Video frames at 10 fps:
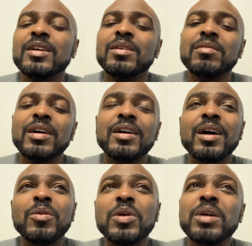
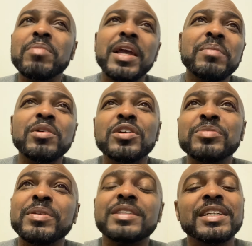Well, I would make moves,
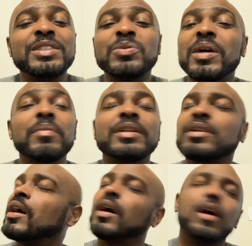but these women,
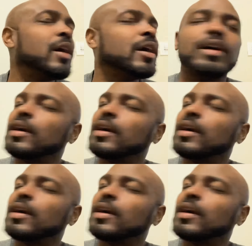I